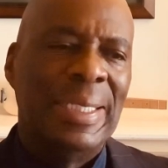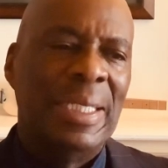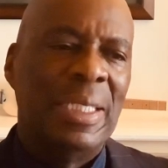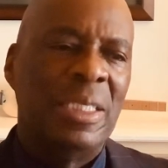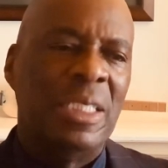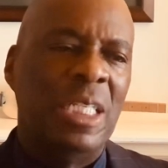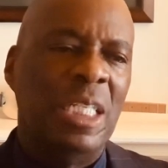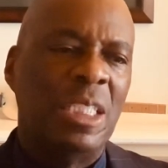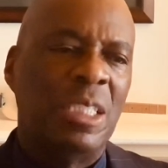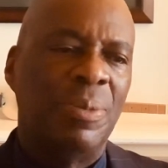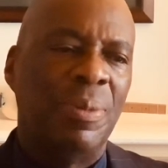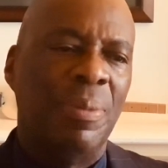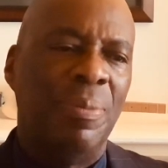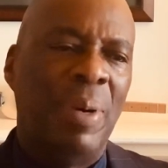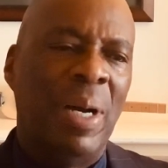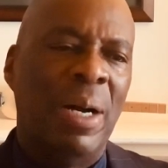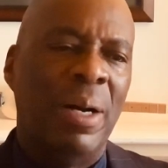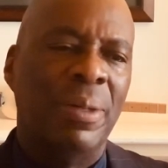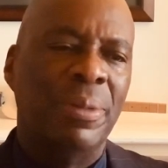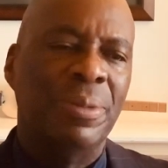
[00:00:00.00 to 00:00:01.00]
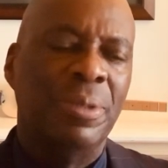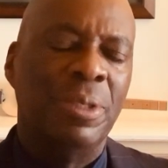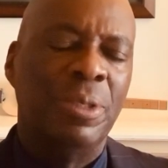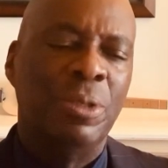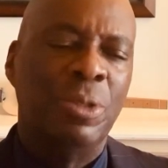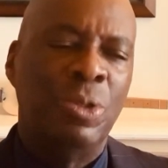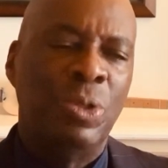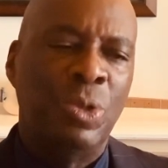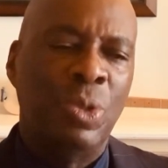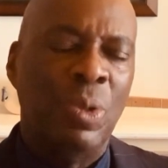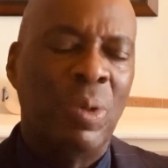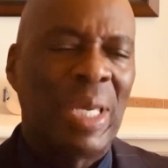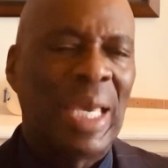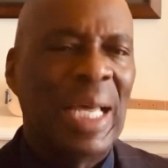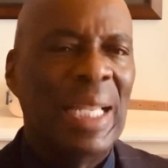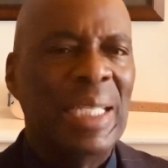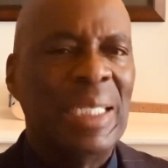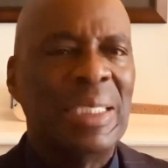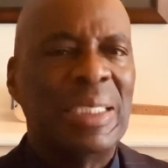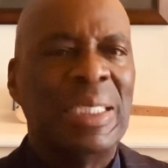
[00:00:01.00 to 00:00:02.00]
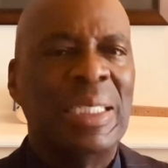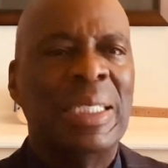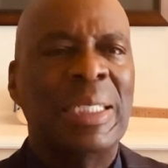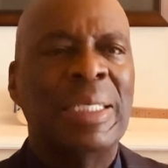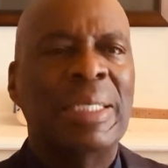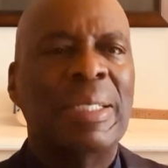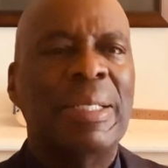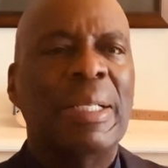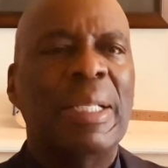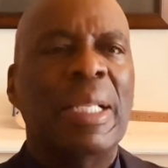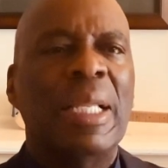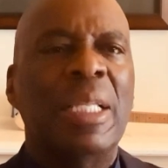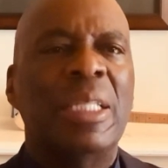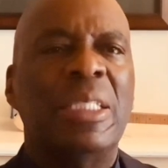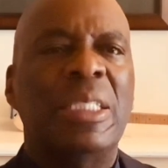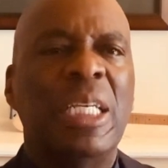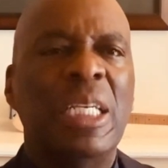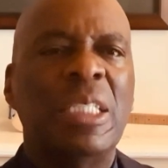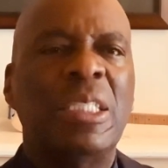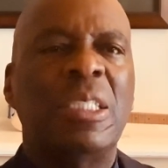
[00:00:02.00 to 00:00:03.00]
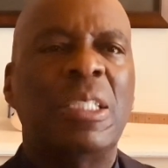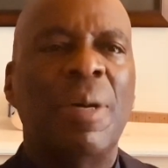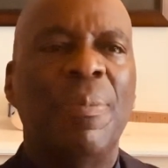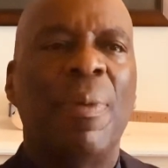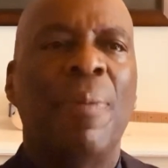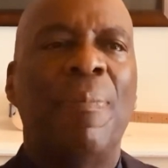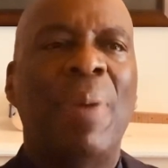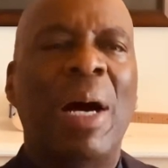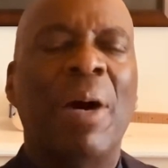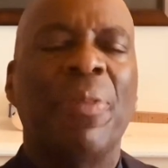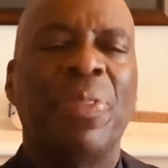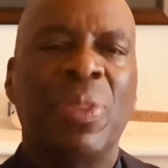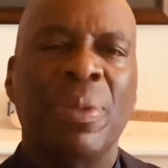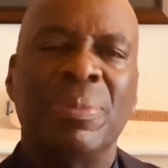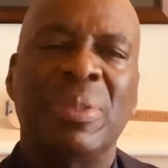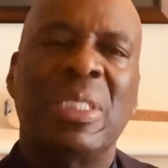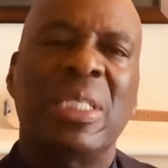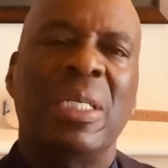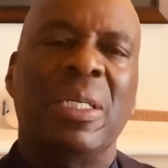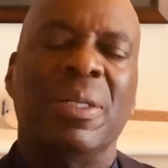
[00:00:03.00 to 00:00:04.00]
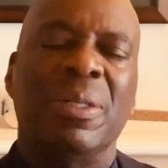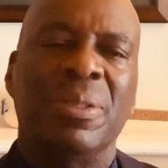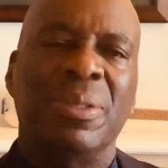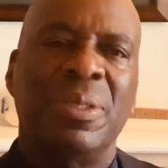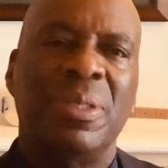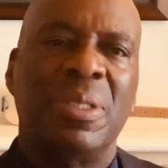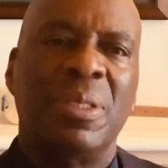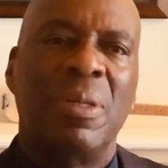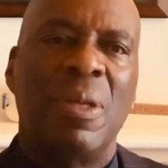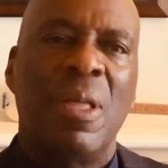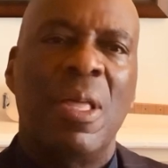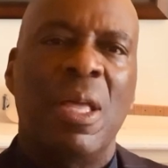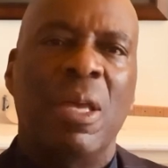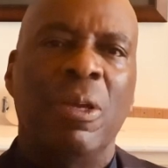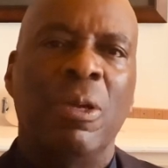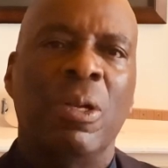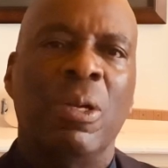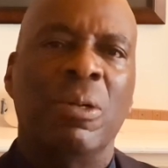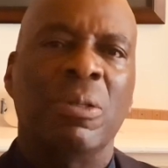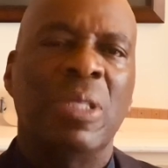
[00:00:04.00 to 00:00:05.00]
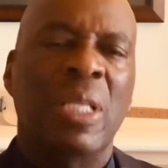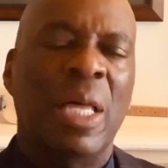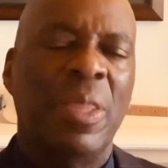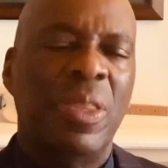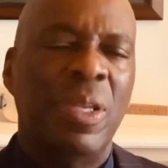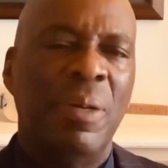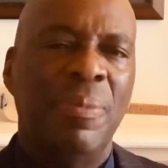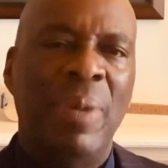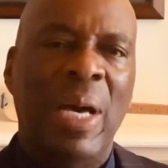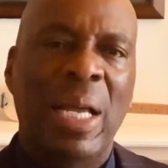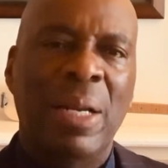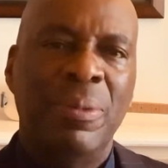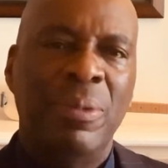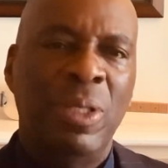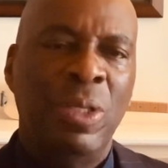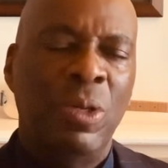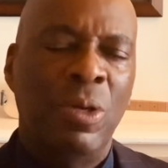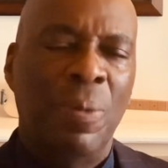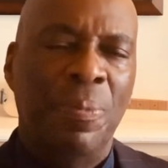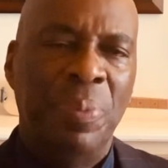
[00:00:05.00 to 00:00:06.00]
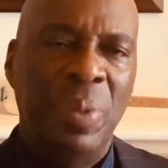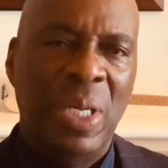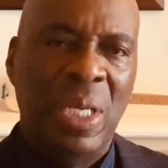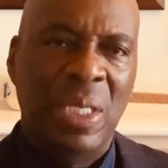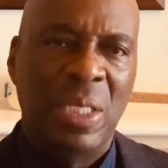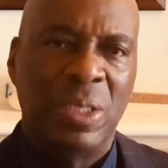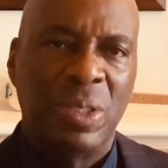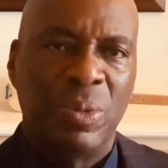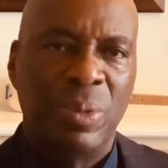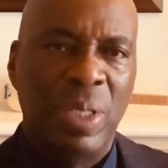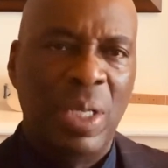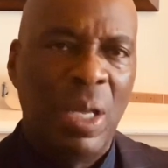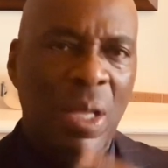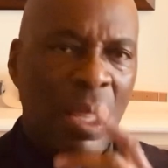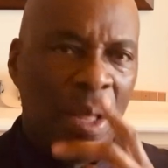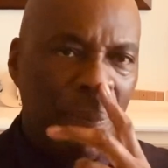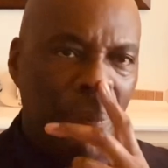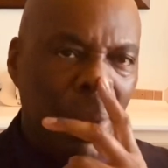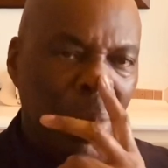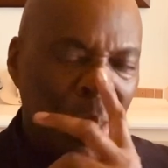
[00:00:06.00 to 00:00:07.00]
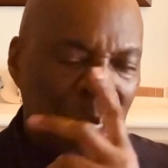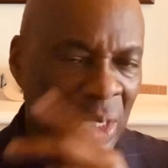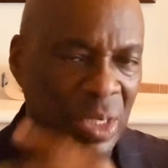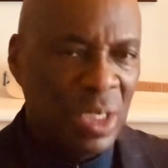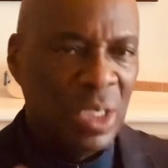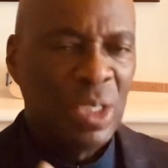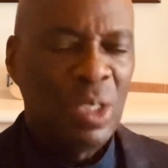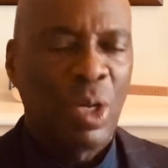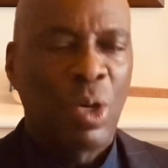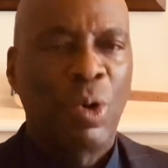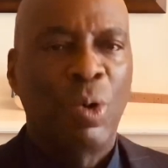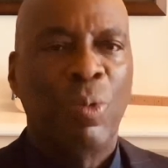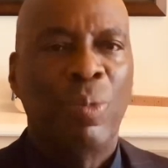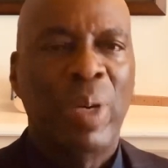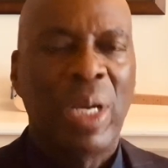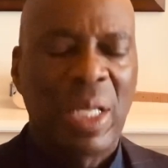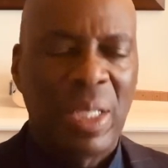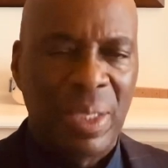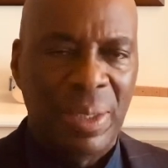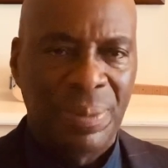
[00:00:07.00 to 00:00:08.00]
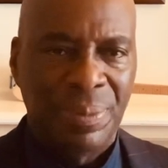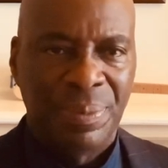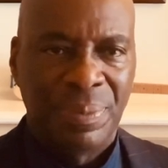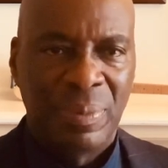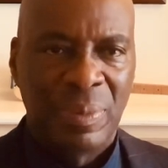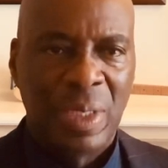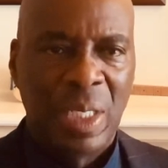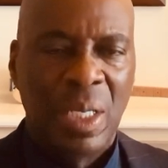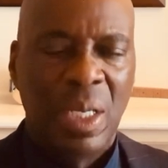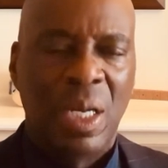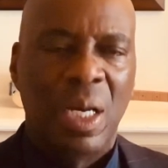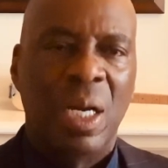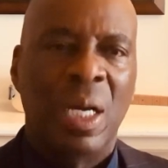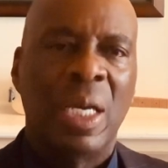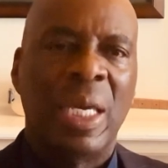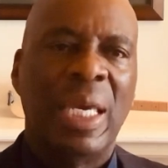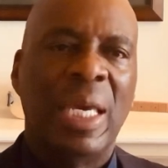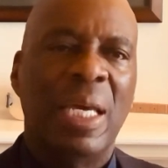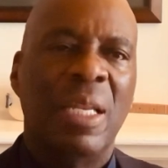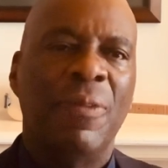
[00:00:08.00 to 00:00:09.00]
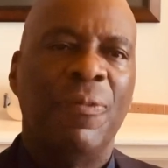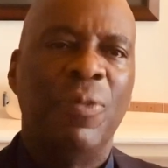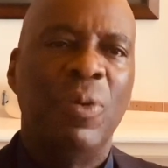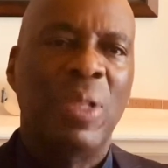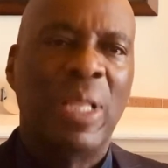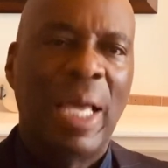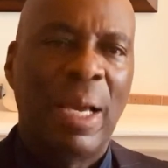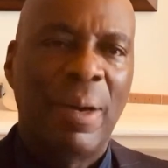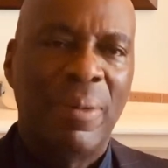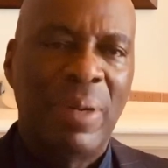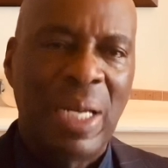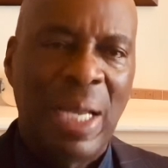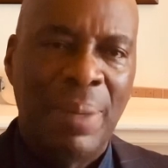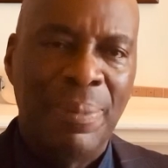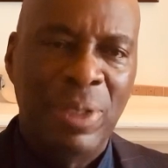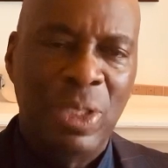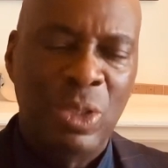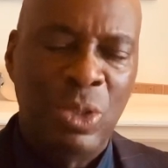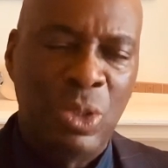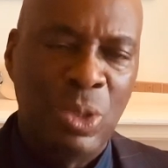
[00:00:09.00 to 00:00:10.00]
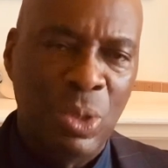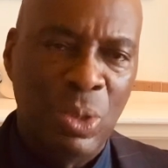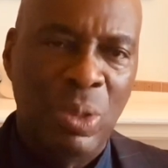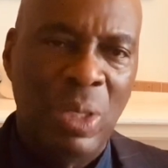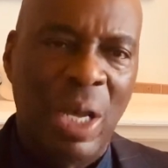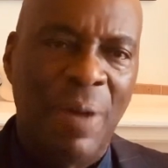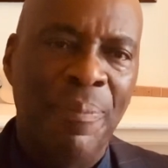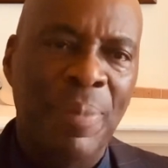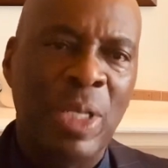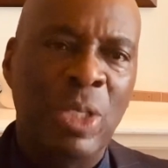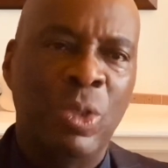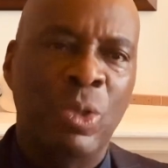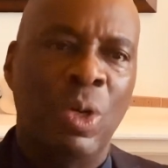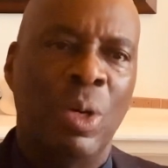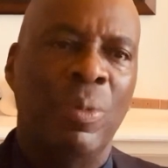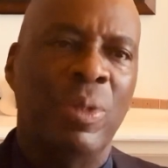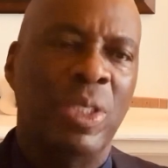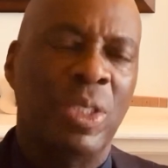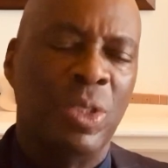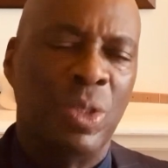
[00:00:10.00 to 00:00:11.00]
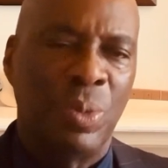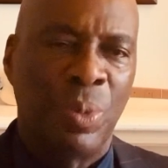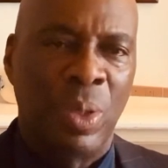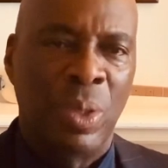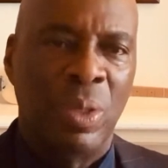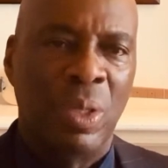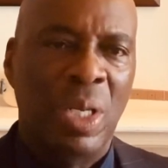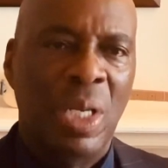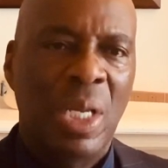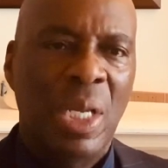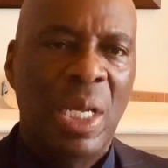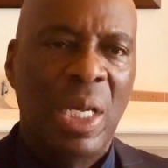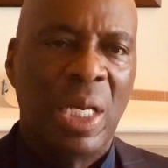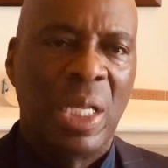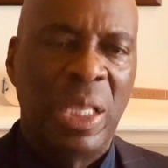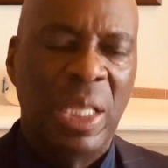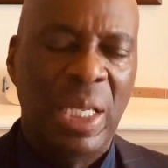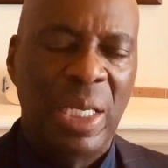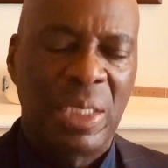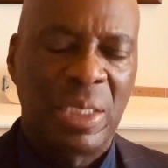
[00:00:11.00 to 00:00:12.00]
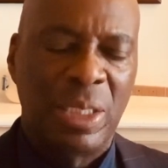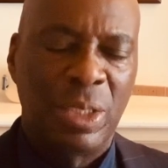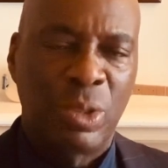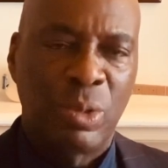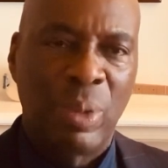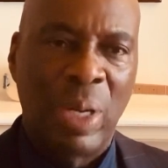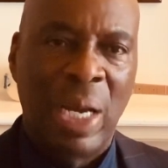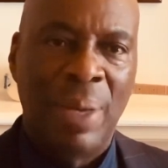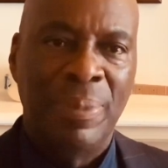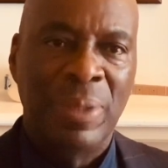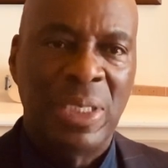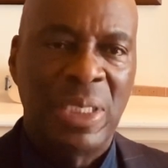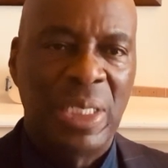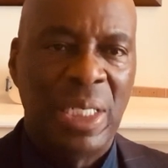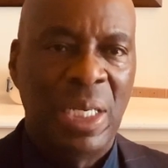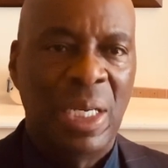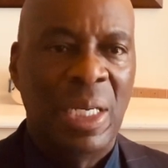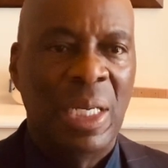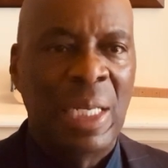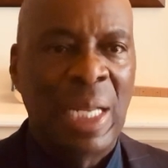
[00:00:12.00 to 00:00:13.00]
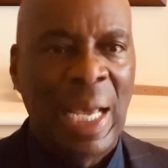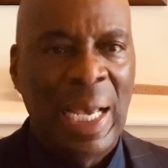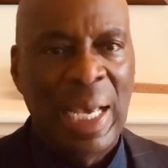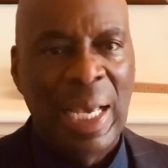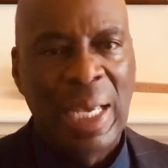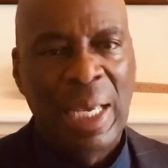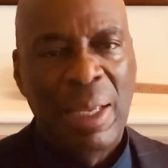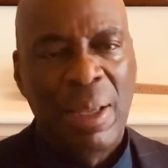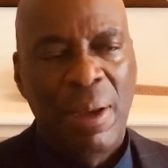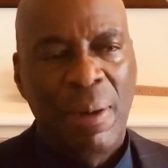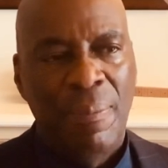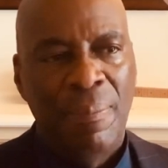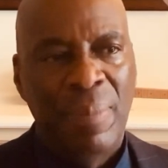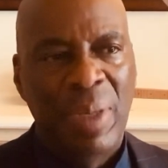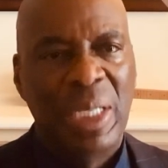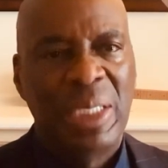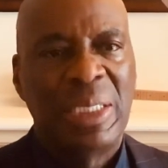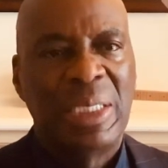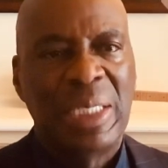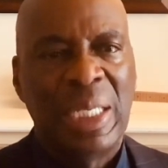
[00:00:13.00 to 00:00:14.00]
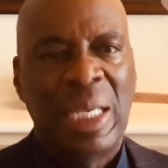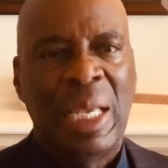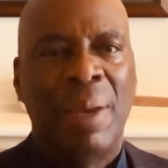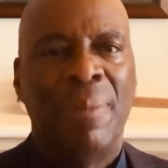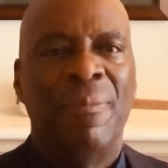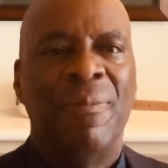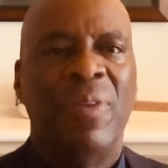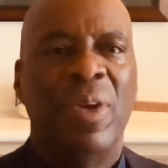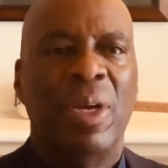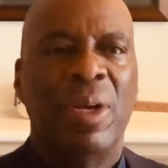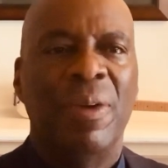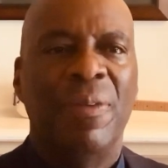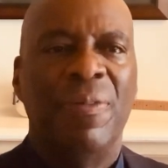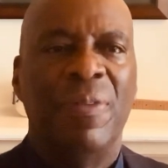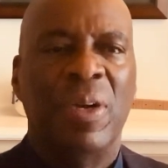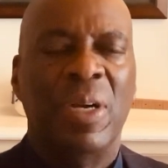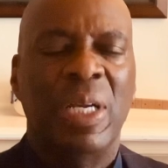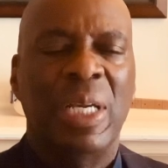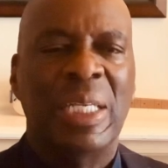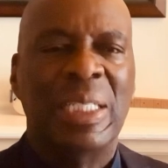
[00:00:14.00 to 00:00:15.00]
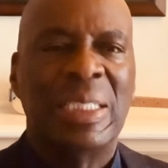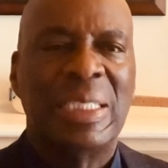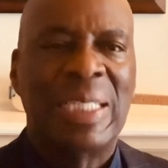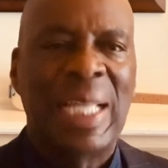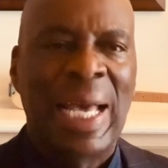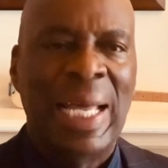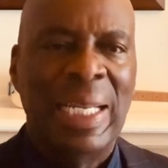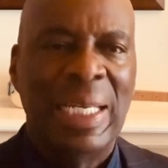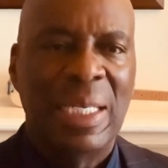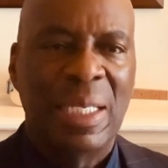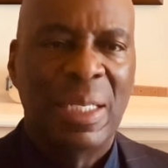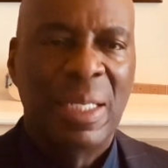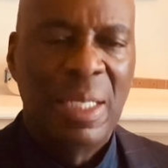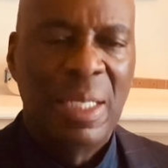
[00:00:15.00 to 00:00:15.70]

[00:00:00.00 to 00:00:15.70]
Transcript: teach them about Duke Ellington, teach them about themselves. You know, nothing the matter with European history, but this is a curriculum. Again, if you like what I have been doing with this work, click subscribe and share. And I must say I'm very, very ecstatic